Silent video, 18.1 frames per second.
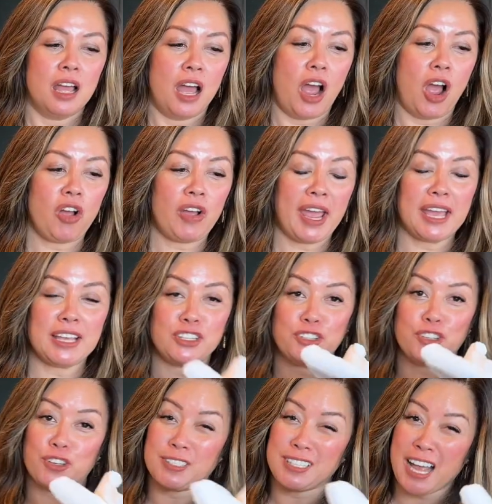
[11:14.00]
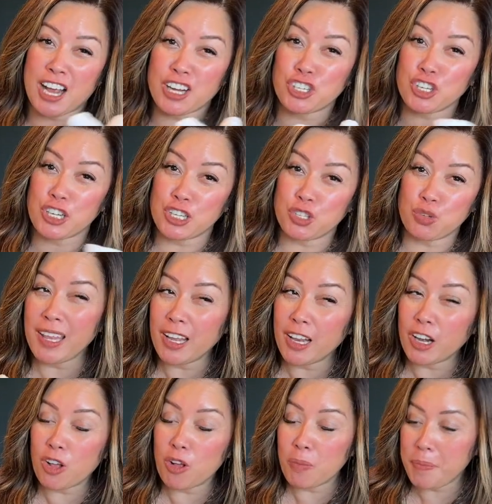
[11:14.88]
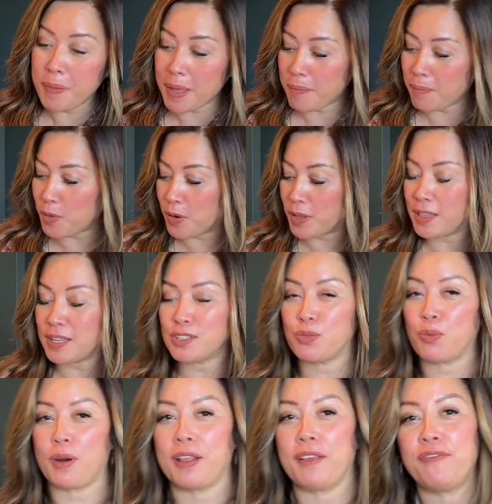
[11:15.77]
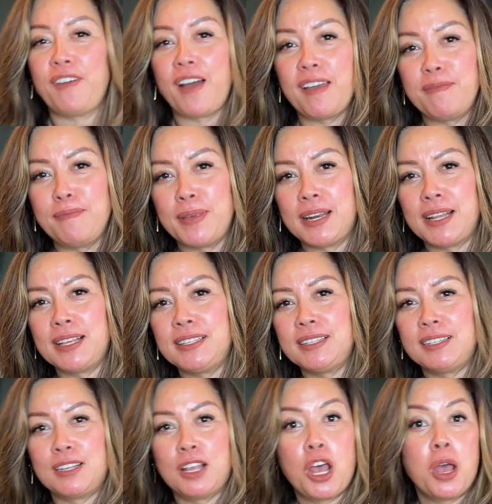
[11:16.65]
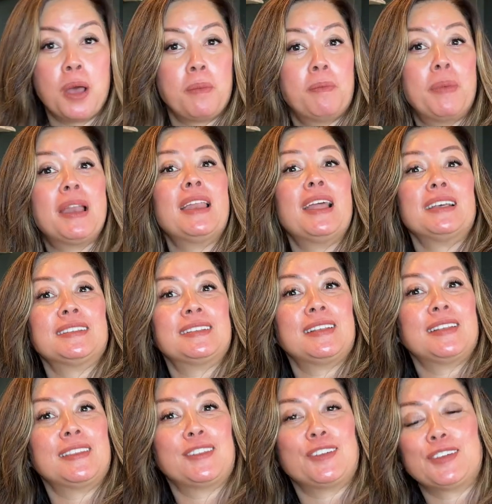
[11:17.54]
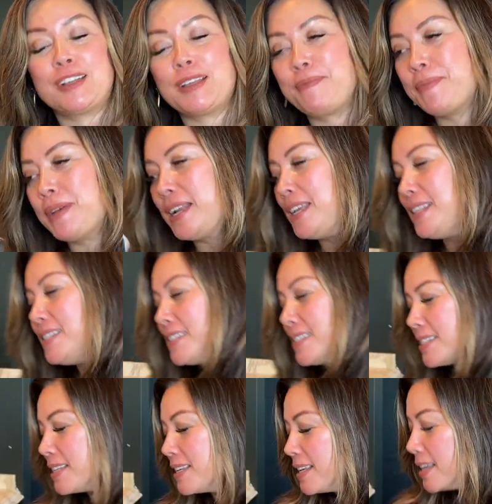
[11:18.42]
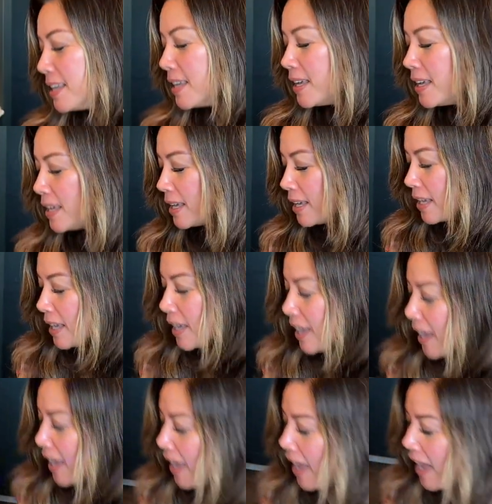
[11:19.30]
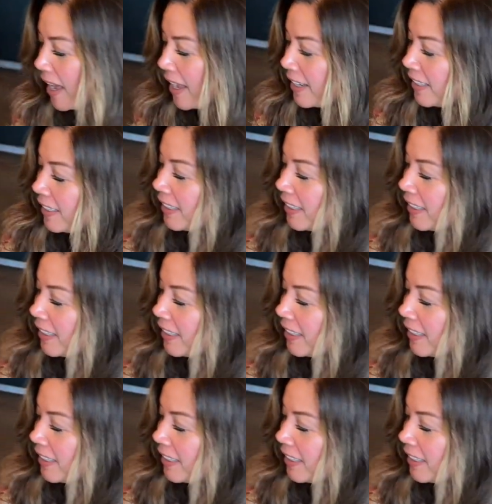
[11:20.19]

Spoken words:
Okay, so it's actually a little bit more than 25 minutes, but less than 30 minutes. And